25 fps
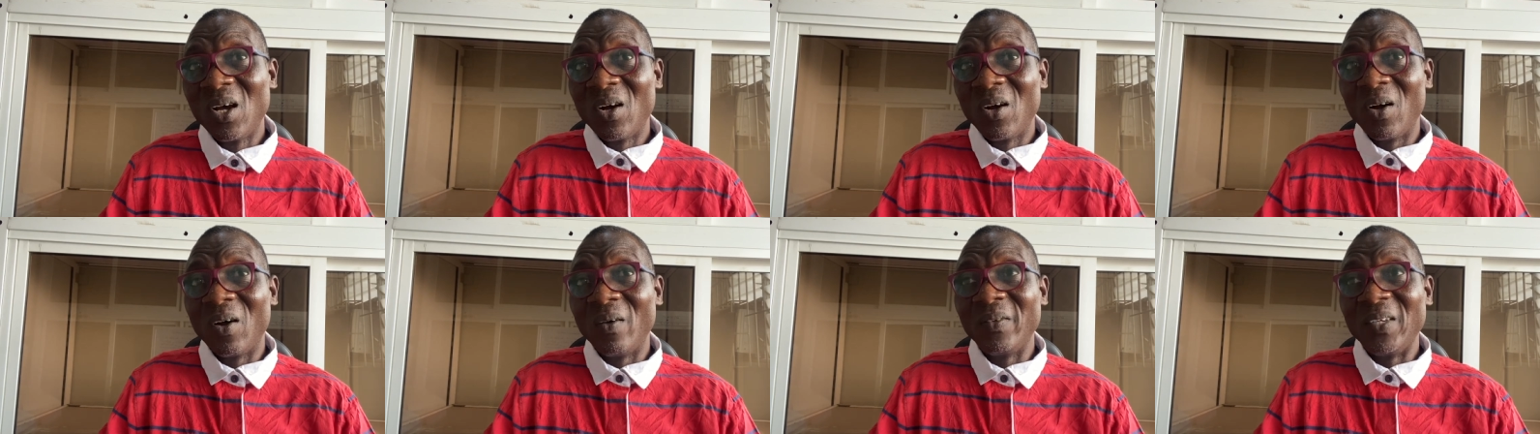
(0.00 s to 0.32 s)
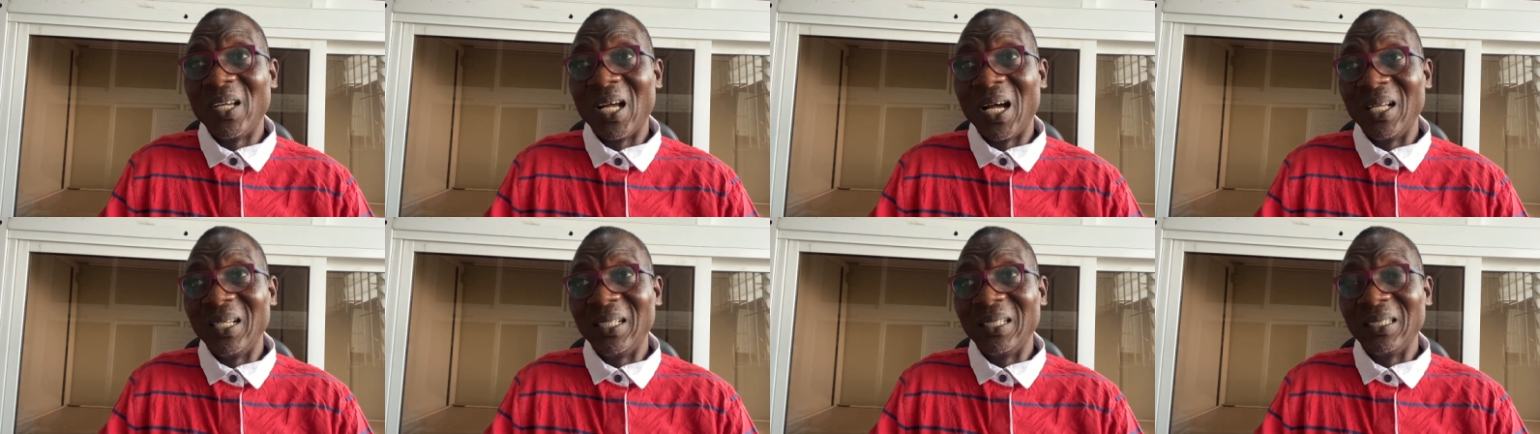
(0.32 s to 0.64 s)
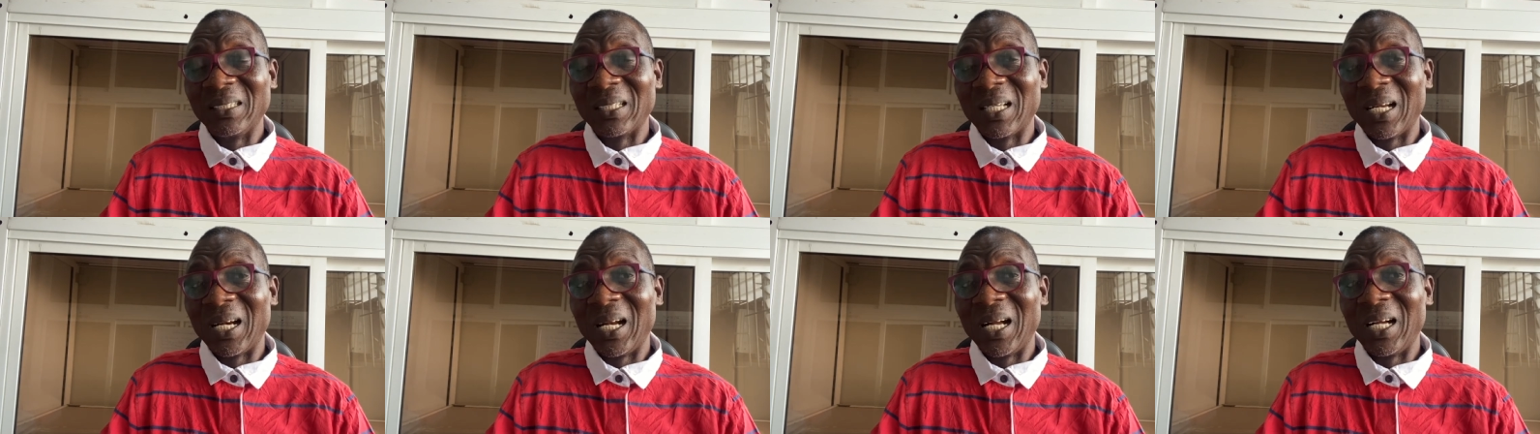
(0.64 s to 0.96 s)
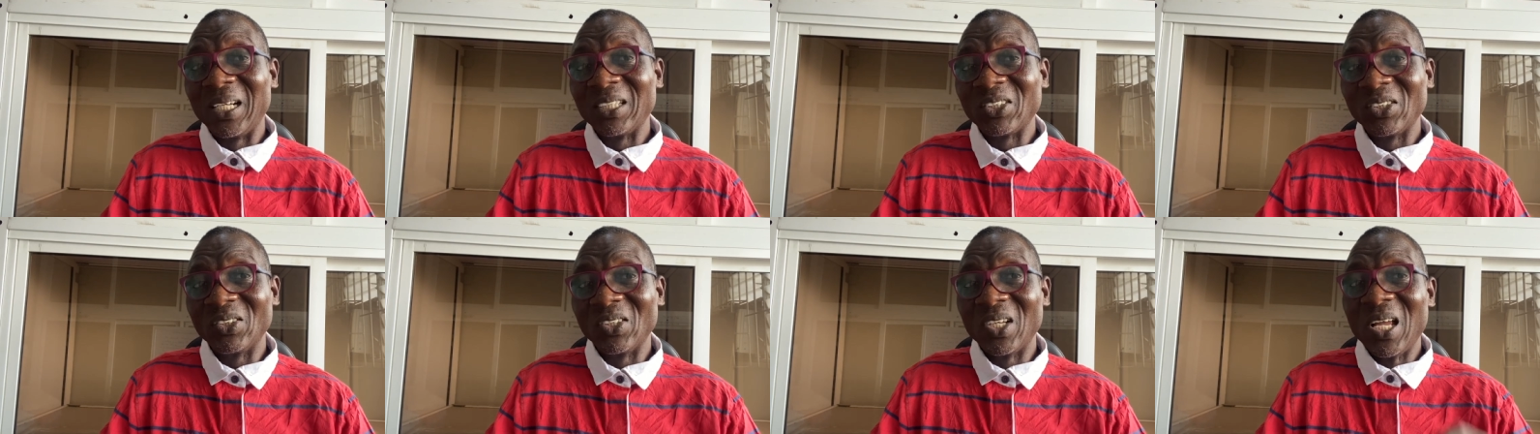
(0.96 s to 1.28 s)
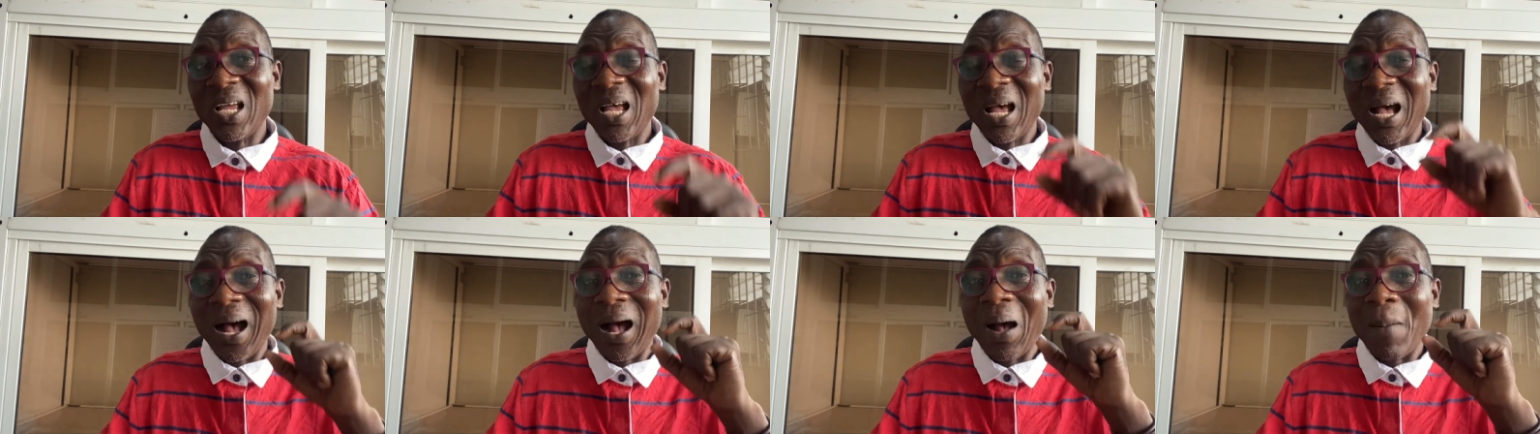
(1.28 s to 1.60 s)
of their interaction
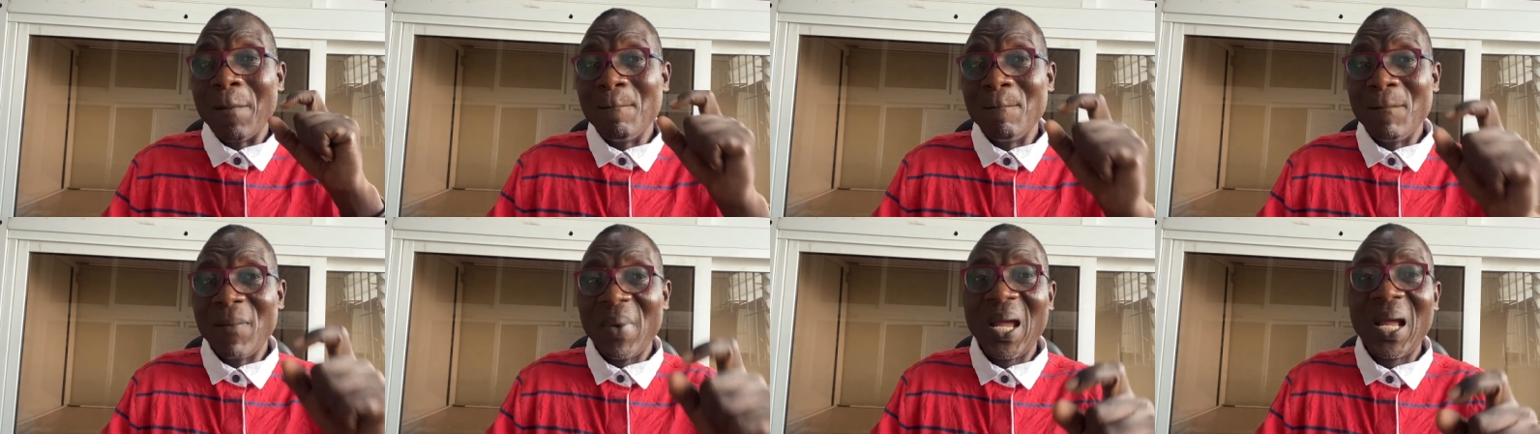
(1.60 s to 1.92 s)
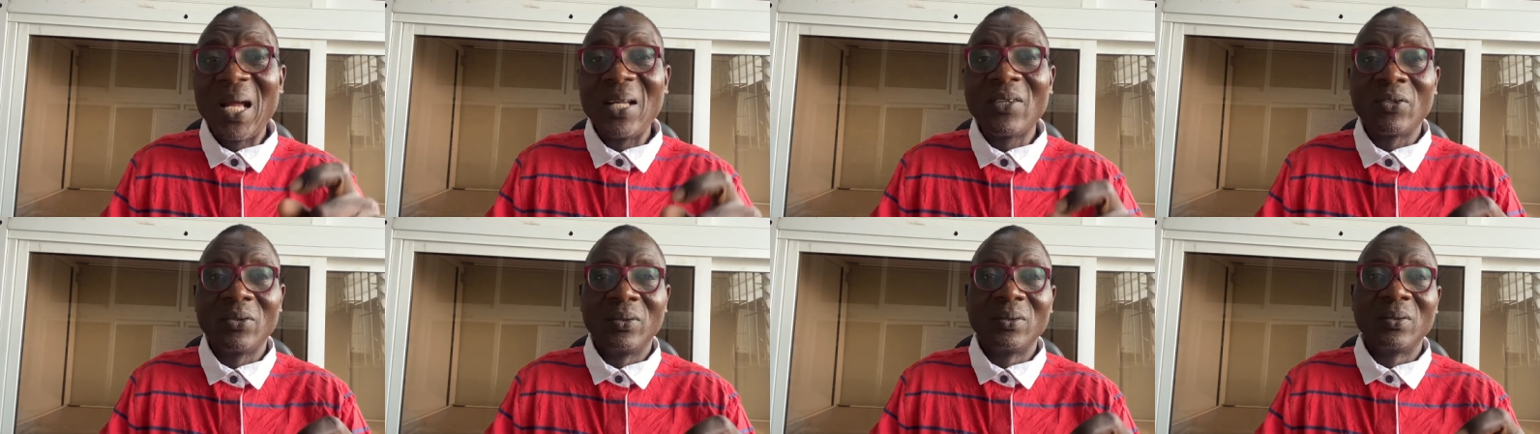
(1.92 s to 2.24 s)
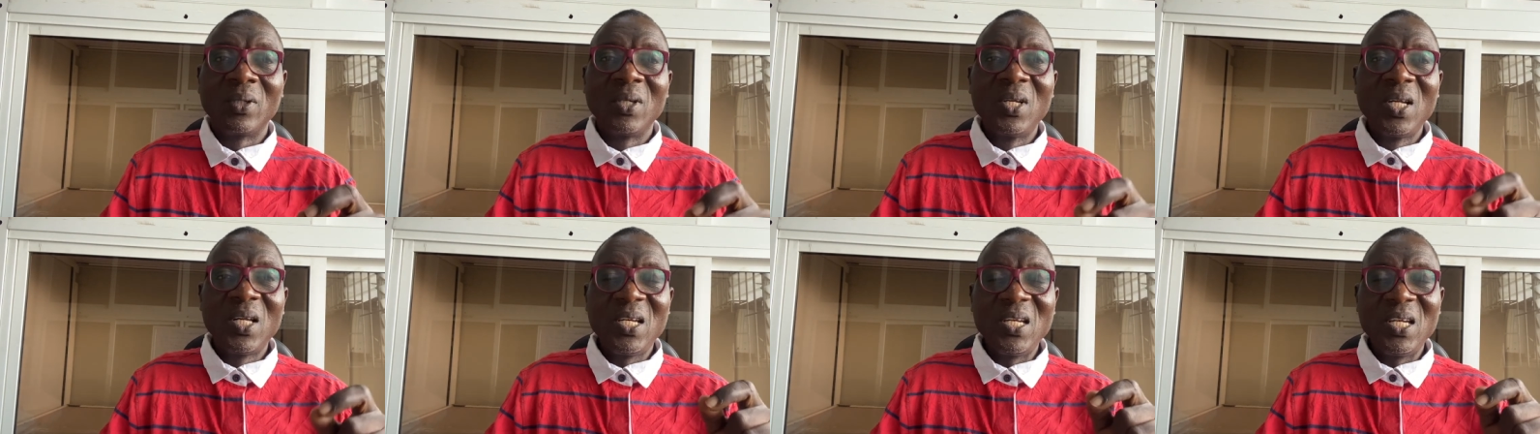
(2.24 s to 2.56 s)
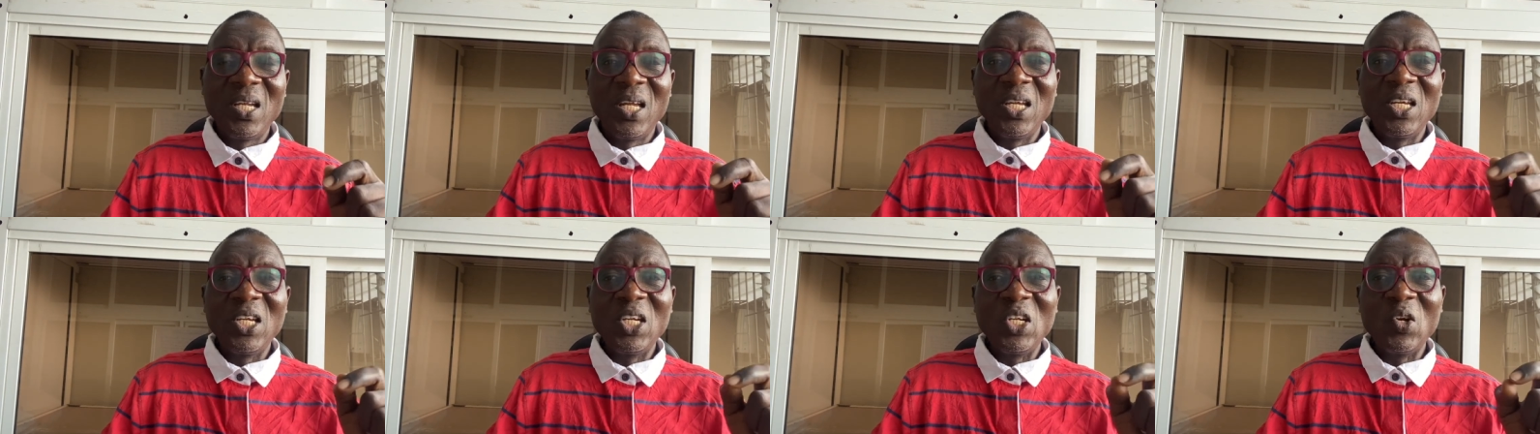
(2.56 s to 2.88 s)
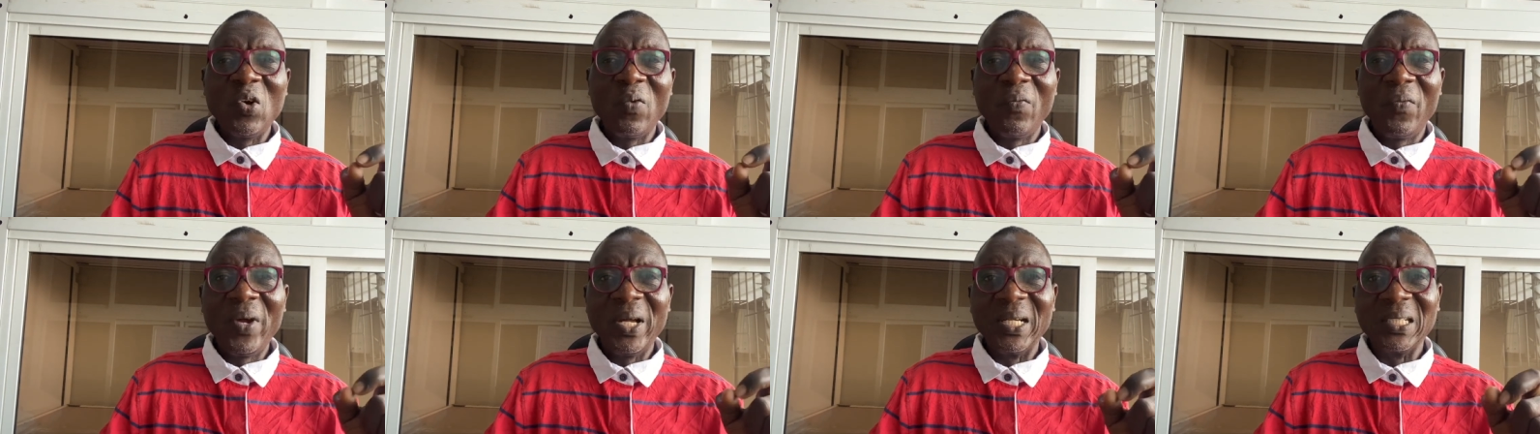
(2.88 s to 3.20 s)
and method they
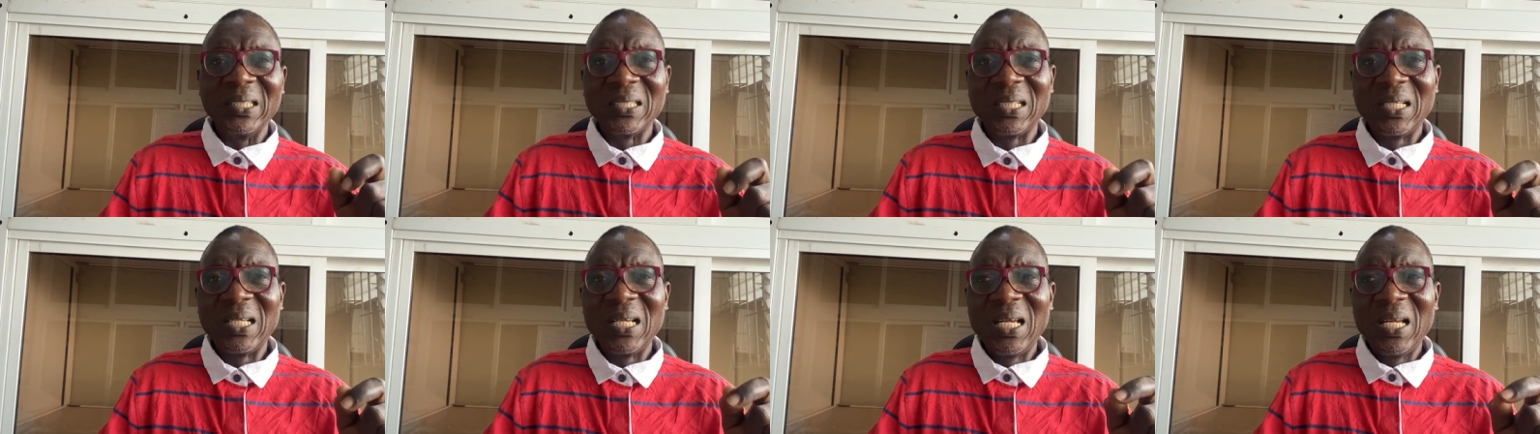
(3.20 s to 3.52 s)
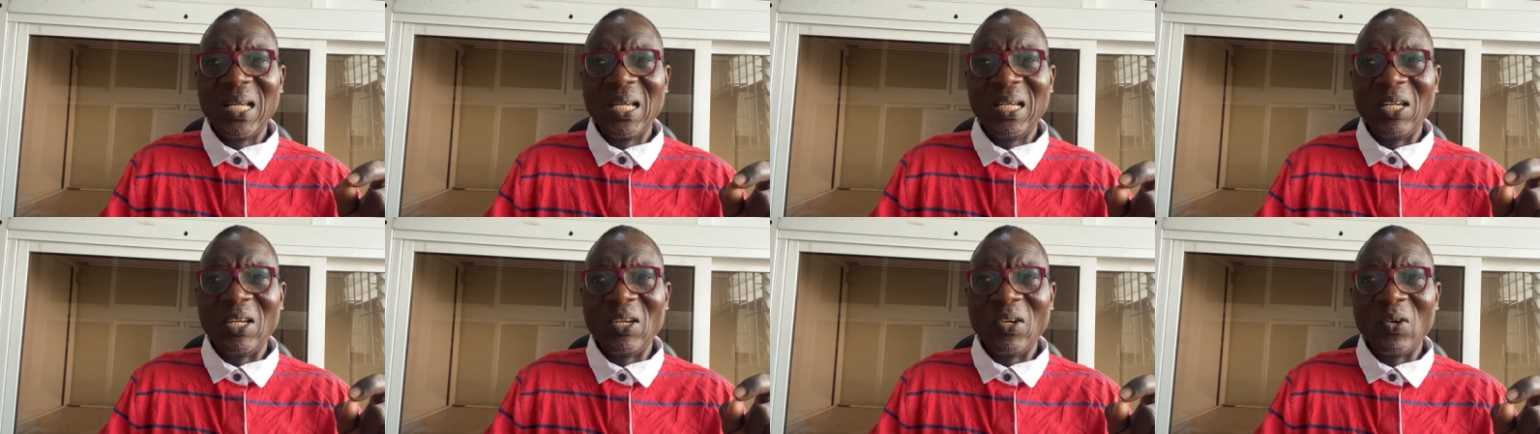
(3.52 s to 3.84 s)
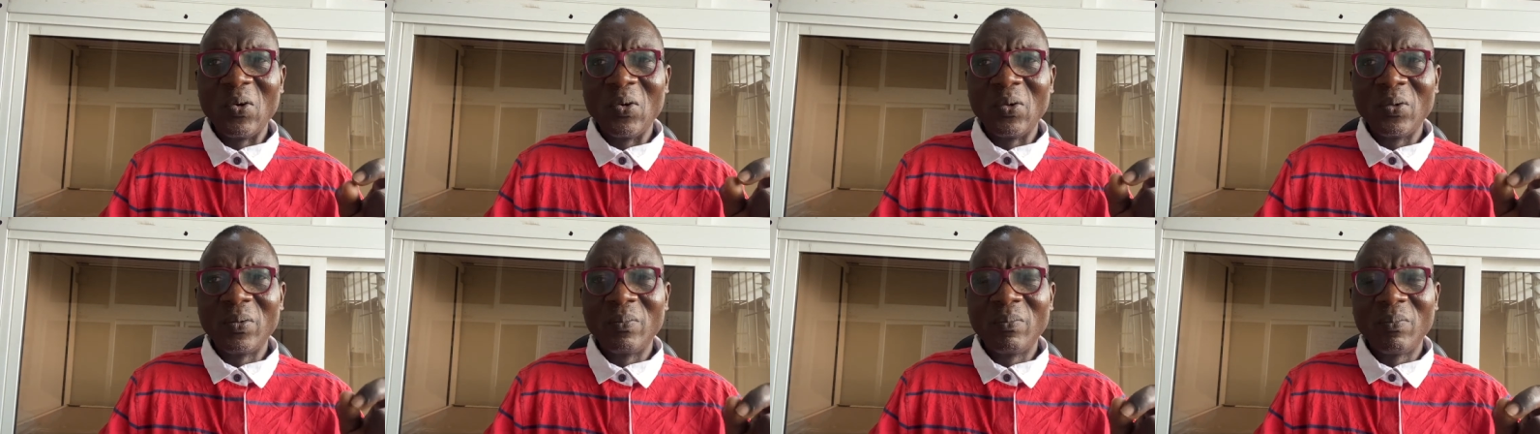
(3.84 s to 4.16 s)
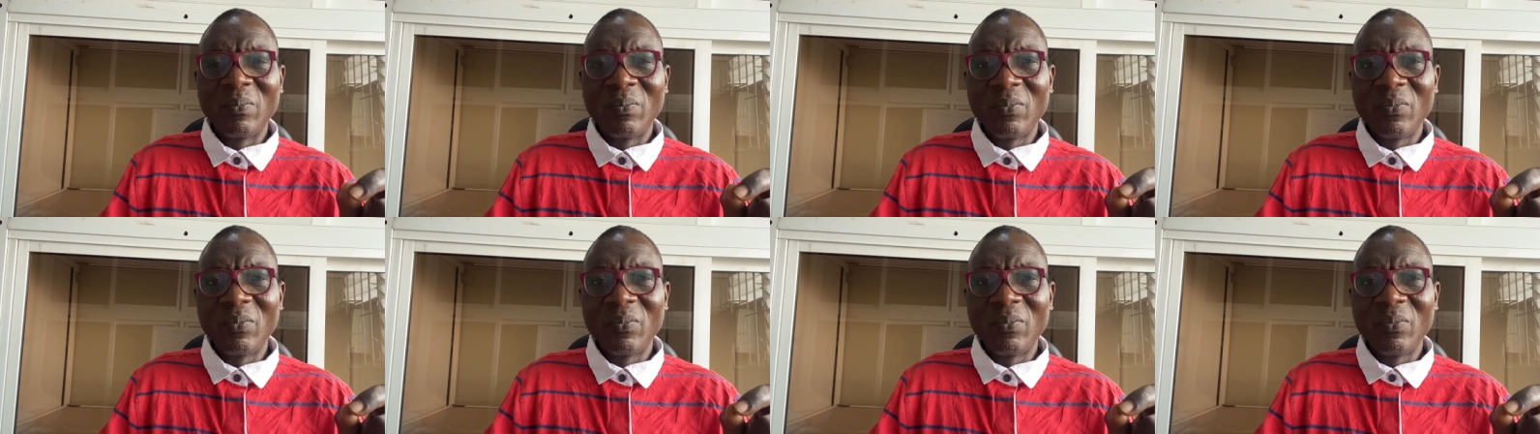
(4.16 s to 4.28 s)
innovate, you know,